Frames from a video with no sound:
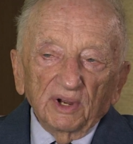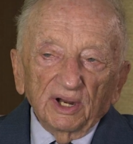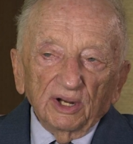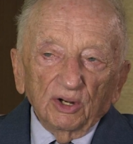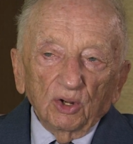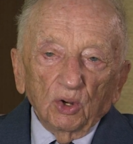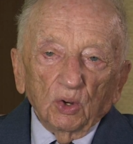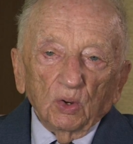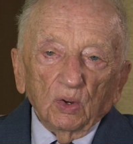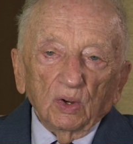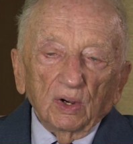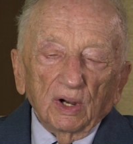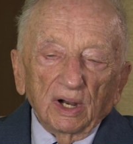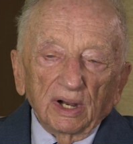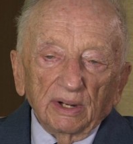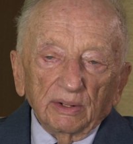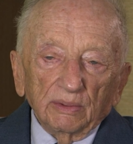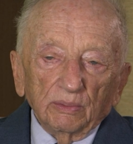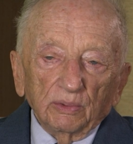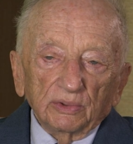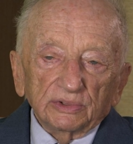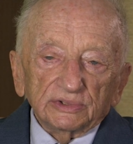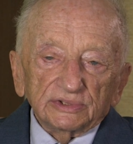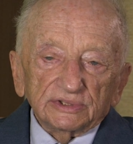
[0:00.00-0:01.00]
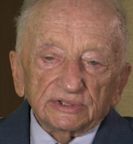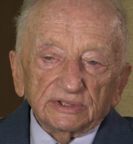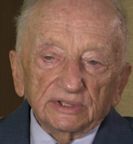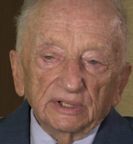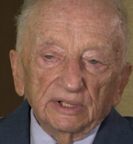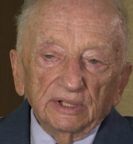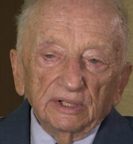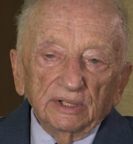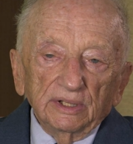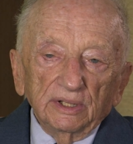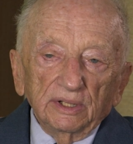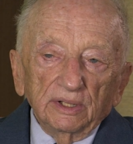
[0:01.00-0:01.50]
know, I was
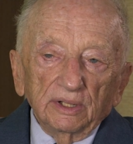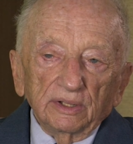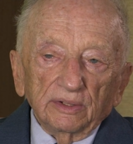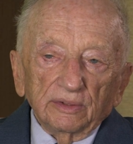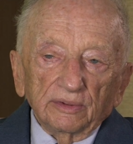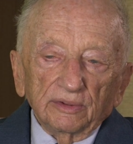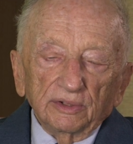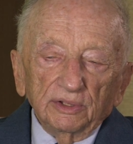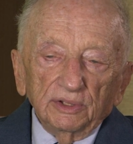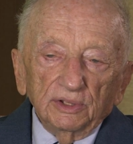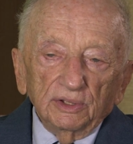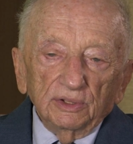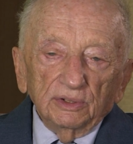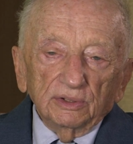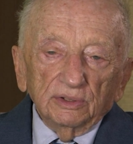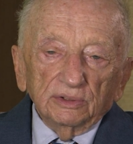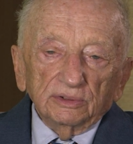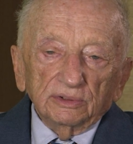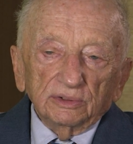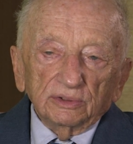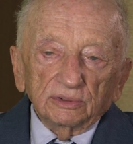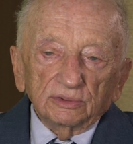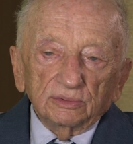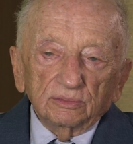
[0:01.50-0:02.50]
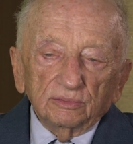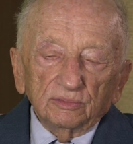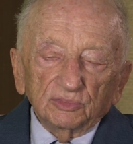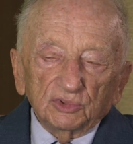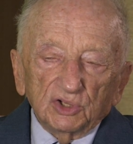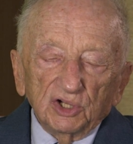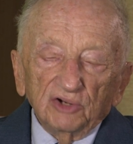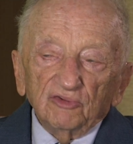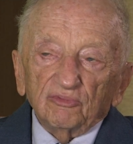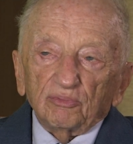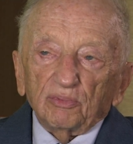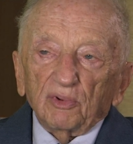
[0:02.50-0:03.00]
the
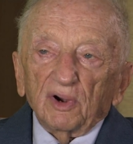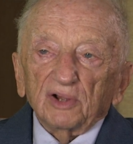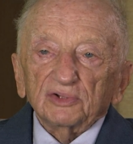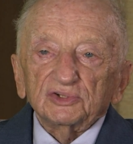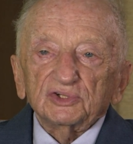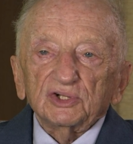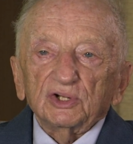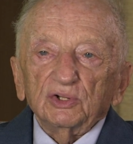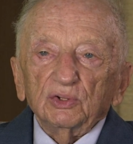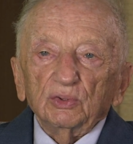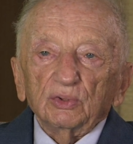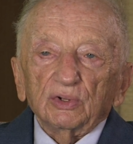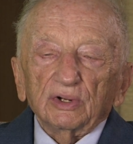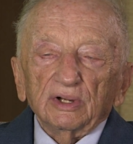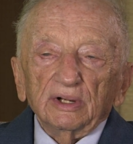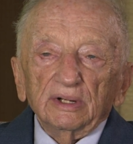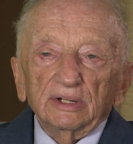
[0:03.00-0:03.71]
chief prosecutor